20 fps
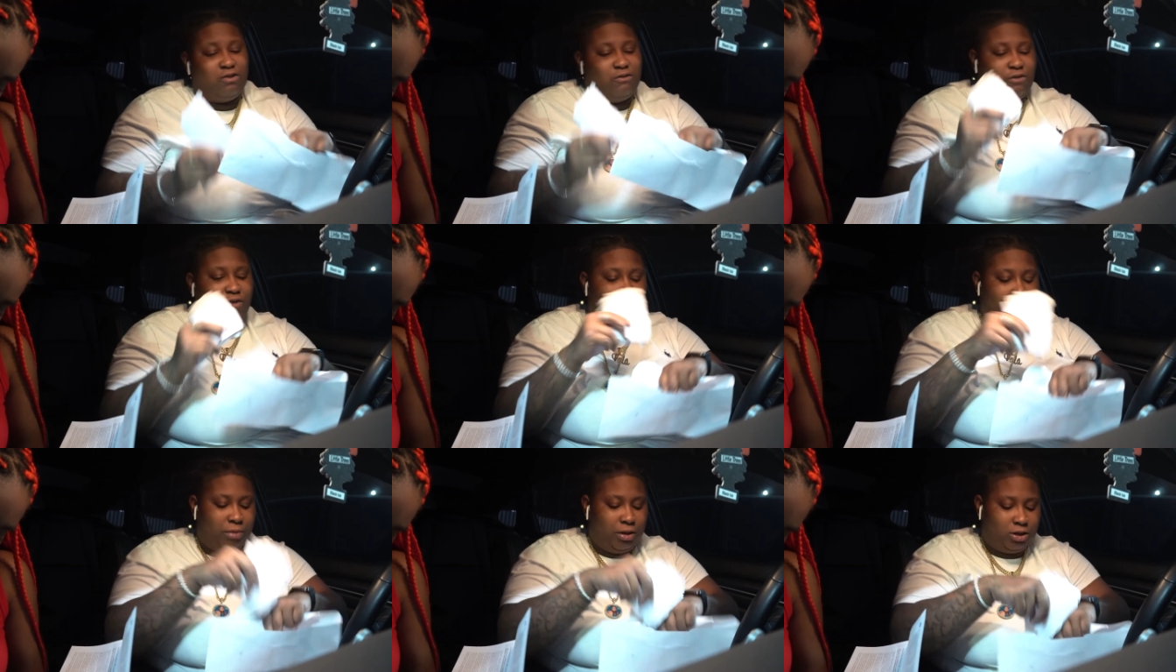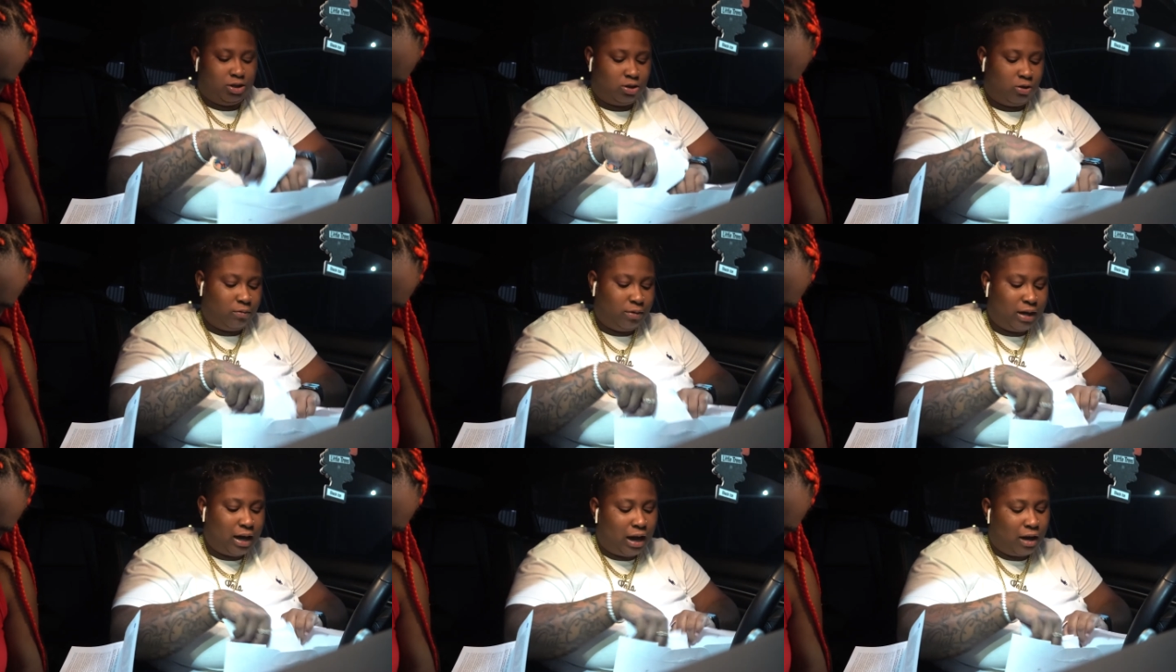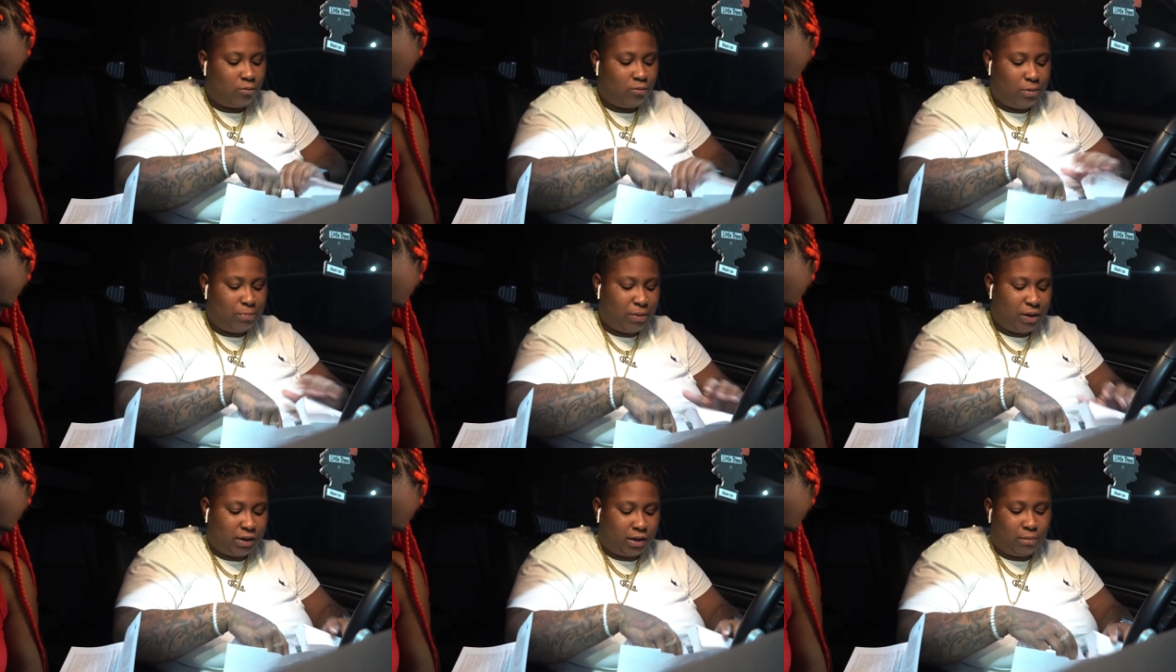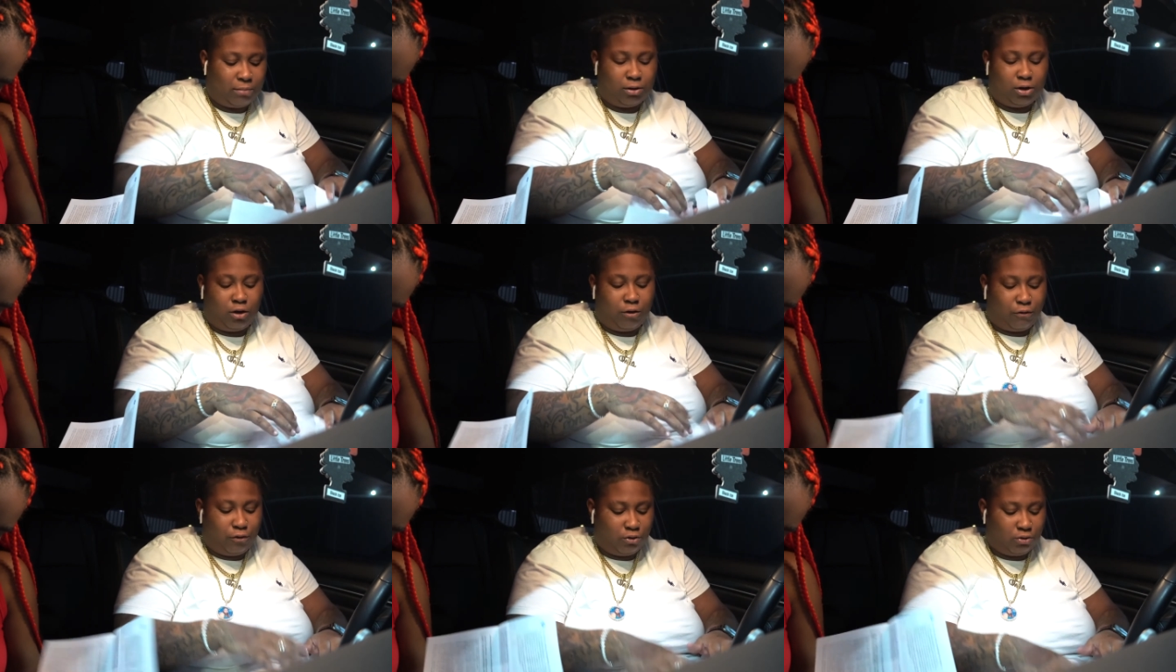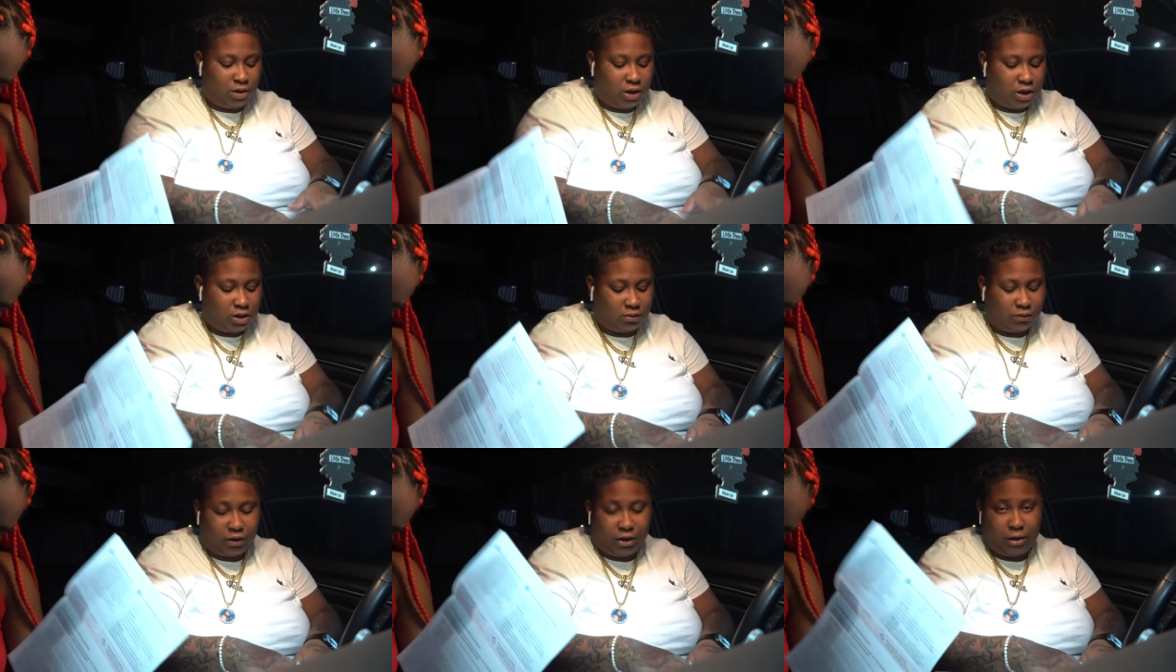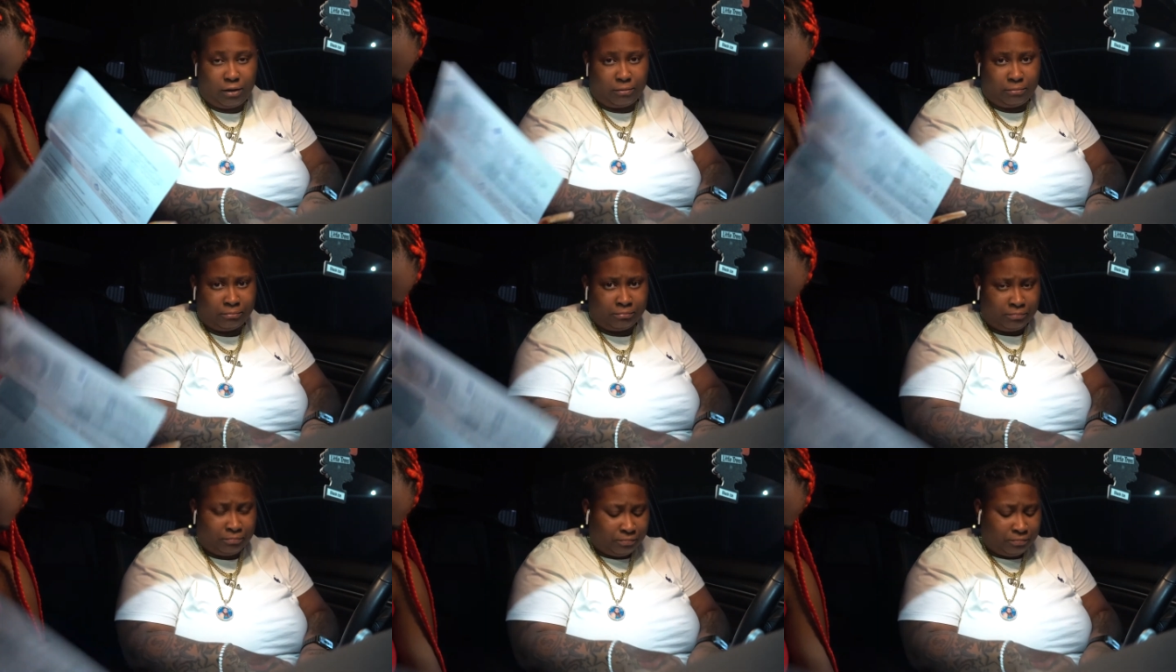You feel me? So we got we picked up a little few things for him.